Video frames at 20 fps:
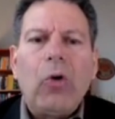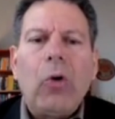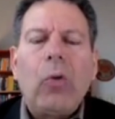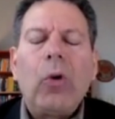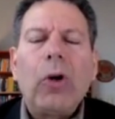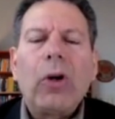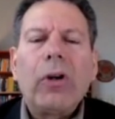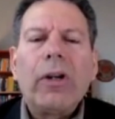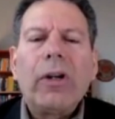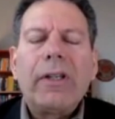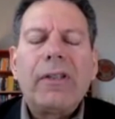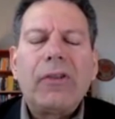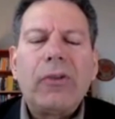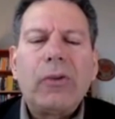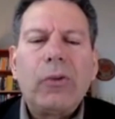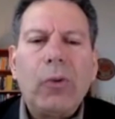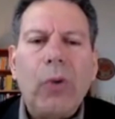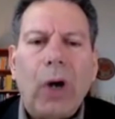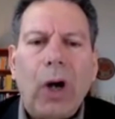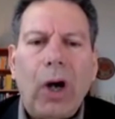were it
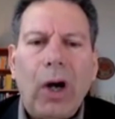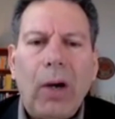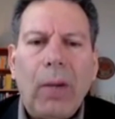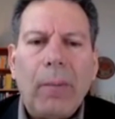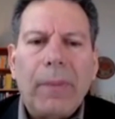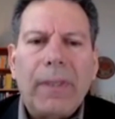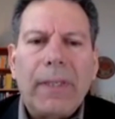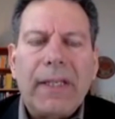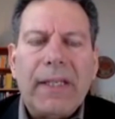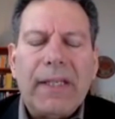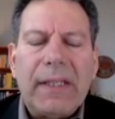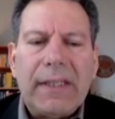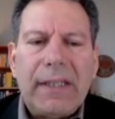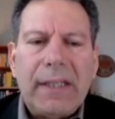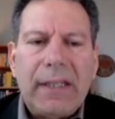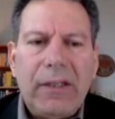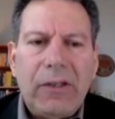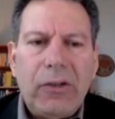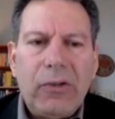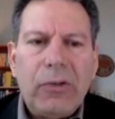to
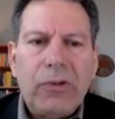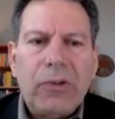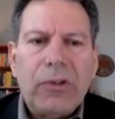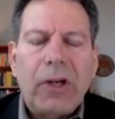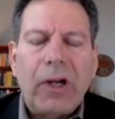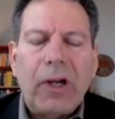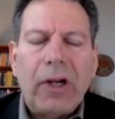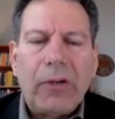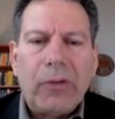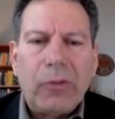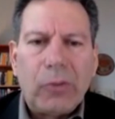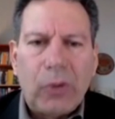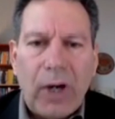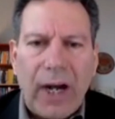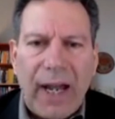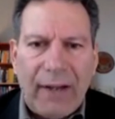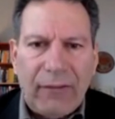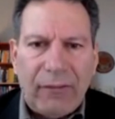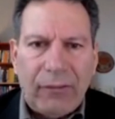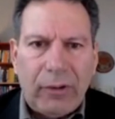continue to
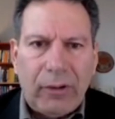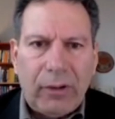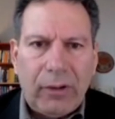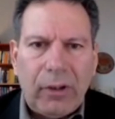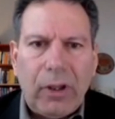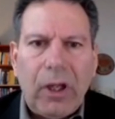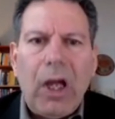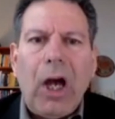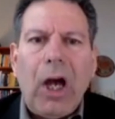unravel,